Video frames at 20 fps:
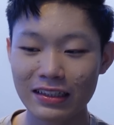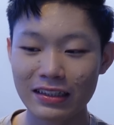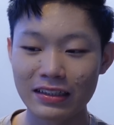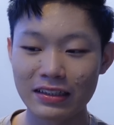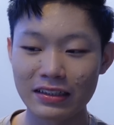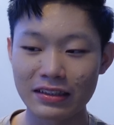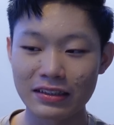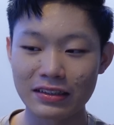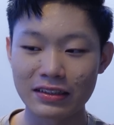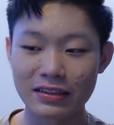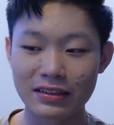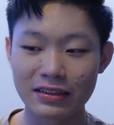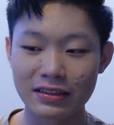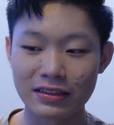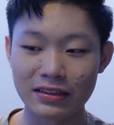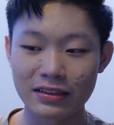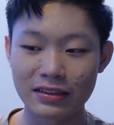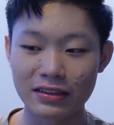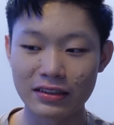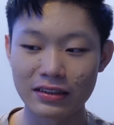
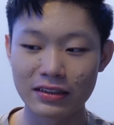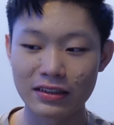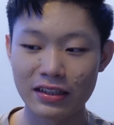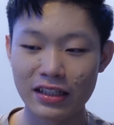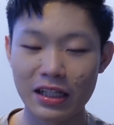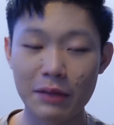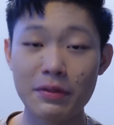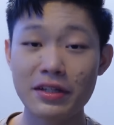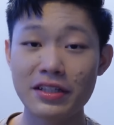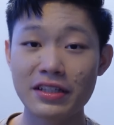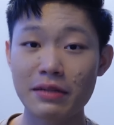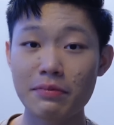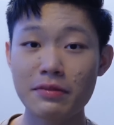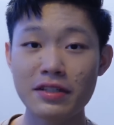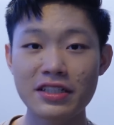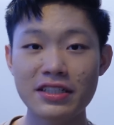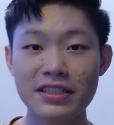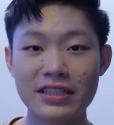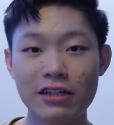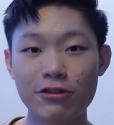let me
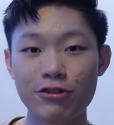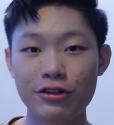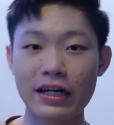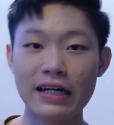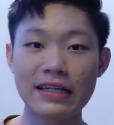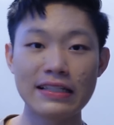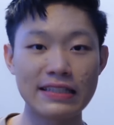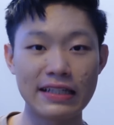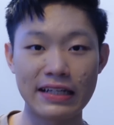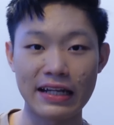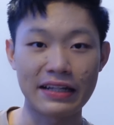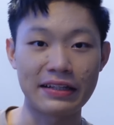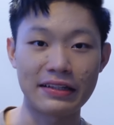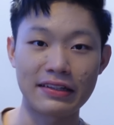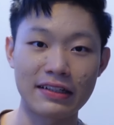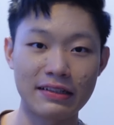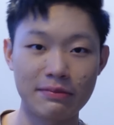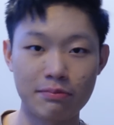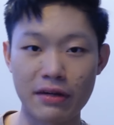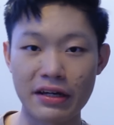just tell you guys an
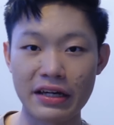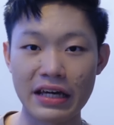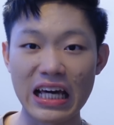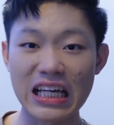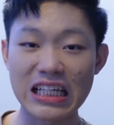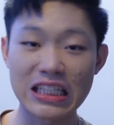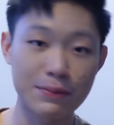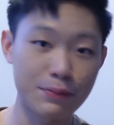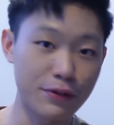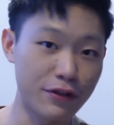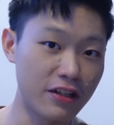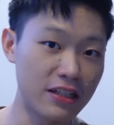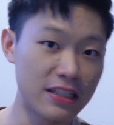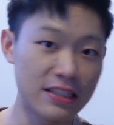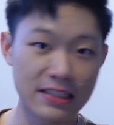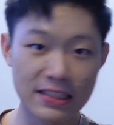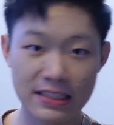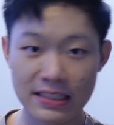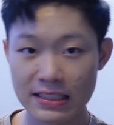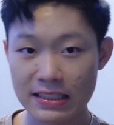my
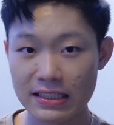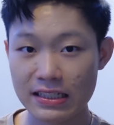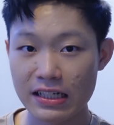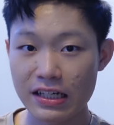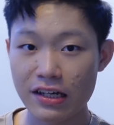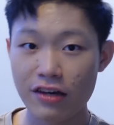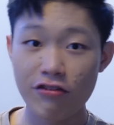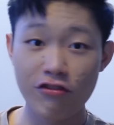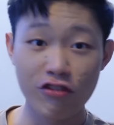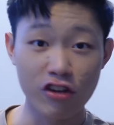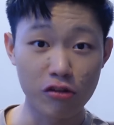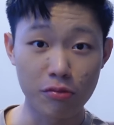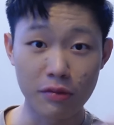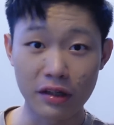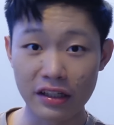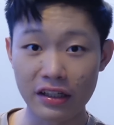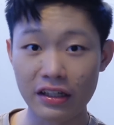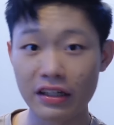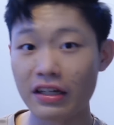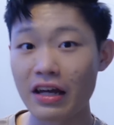experience
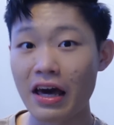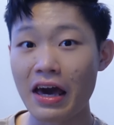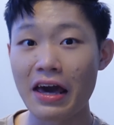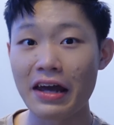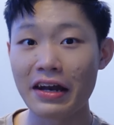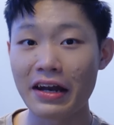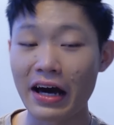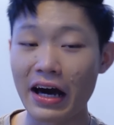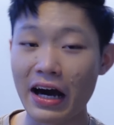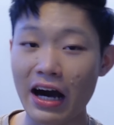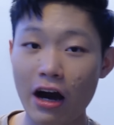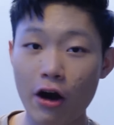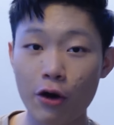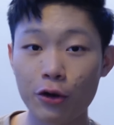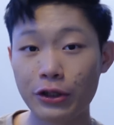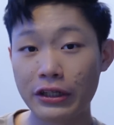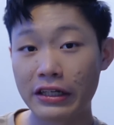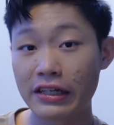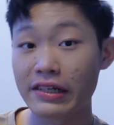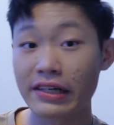filming it and
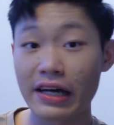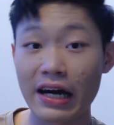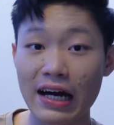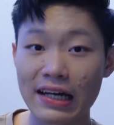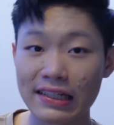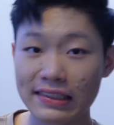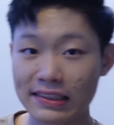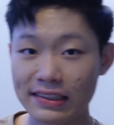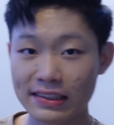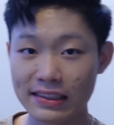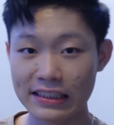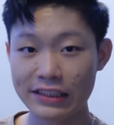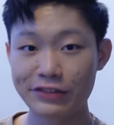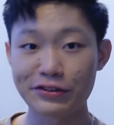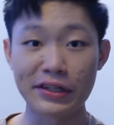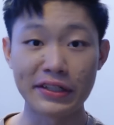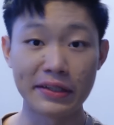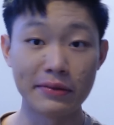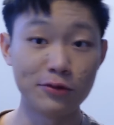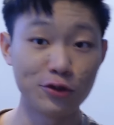how did I ask this
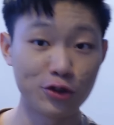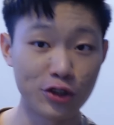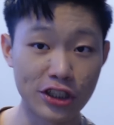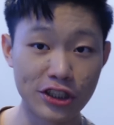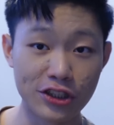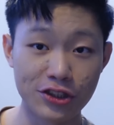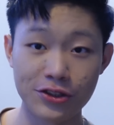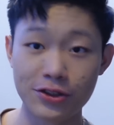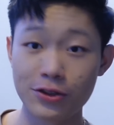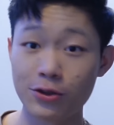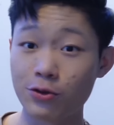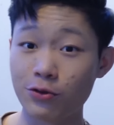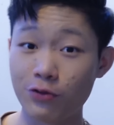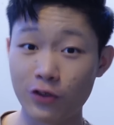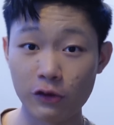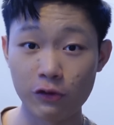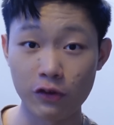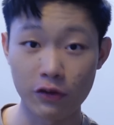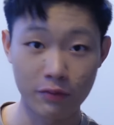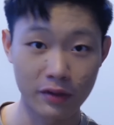random stranger to
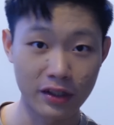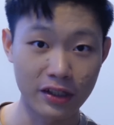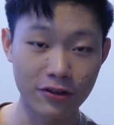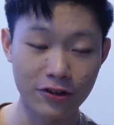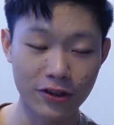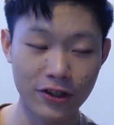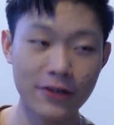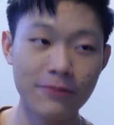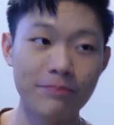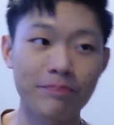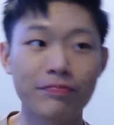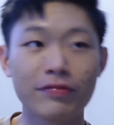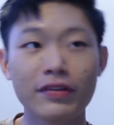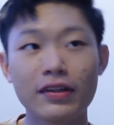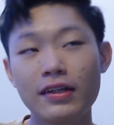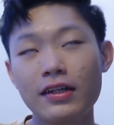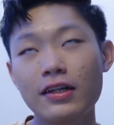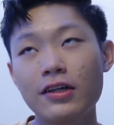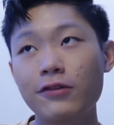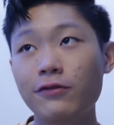film me, okay?
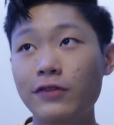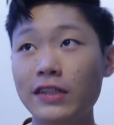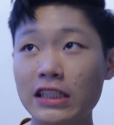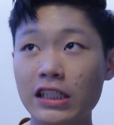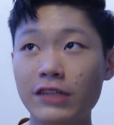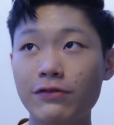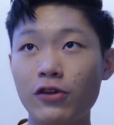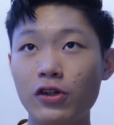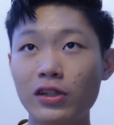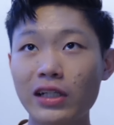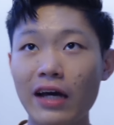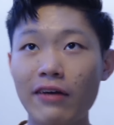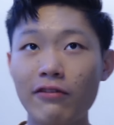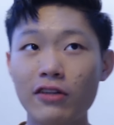First of all, I